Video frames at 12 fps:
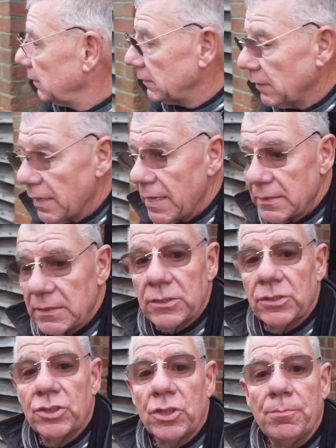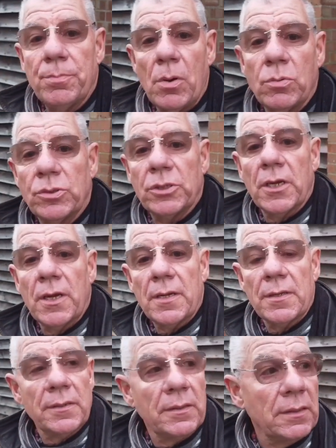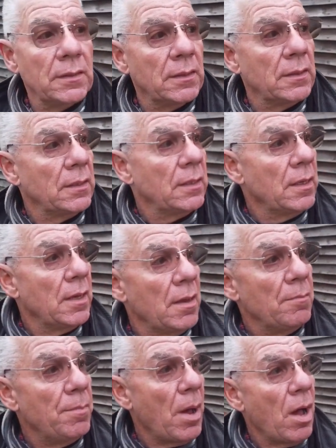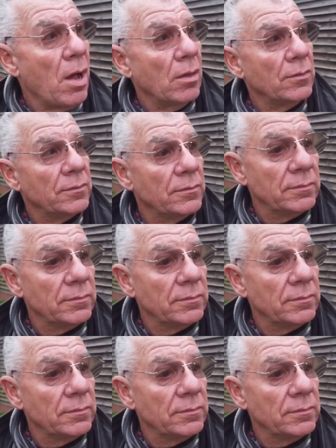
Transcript: So that's Gibraltar Barn